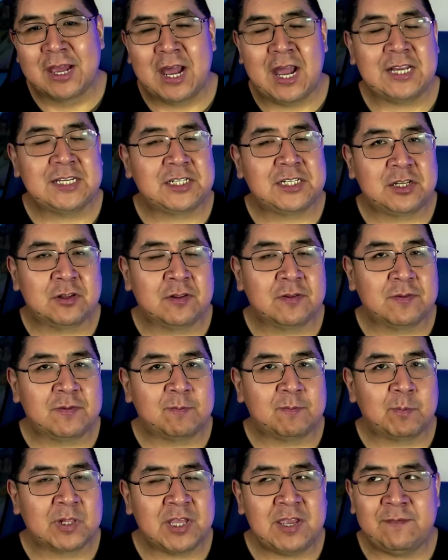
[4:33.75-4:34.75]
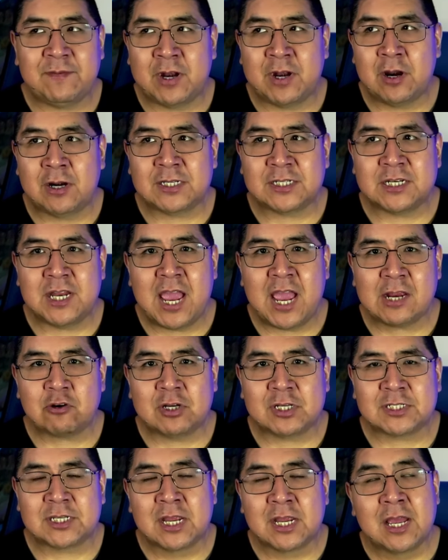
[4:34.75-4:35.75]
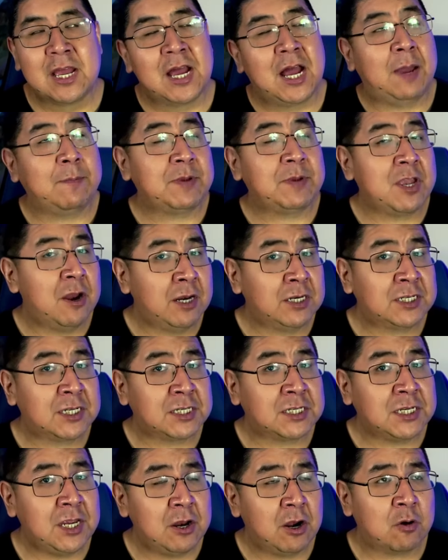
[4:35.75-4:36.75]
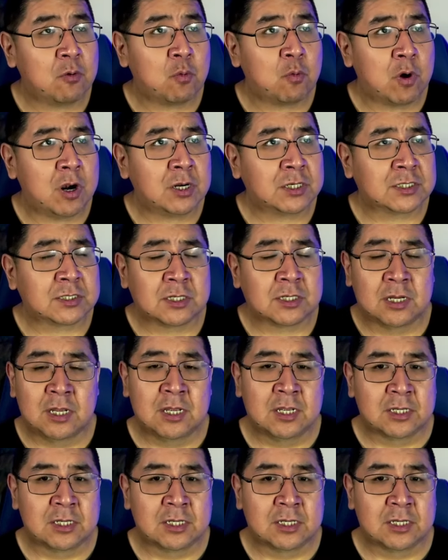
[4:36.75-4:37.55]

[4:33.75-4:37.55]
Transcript: I still believe in her as an actress. I'm curious to see her works.